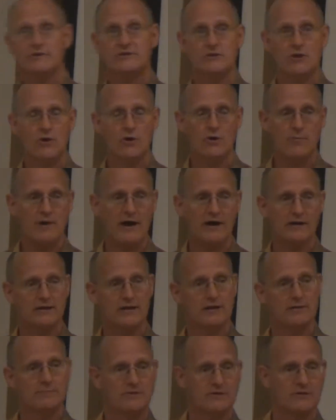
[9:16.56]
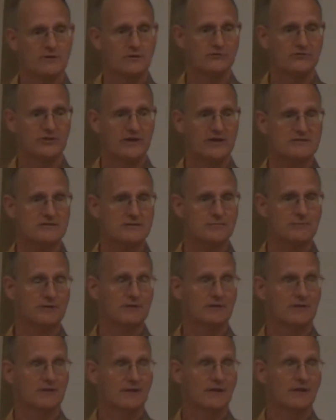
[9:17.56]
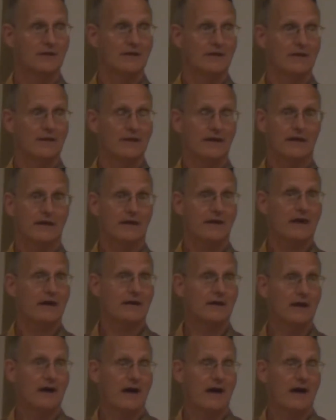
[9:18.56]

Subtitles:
we know about him in the Old Testament? And again,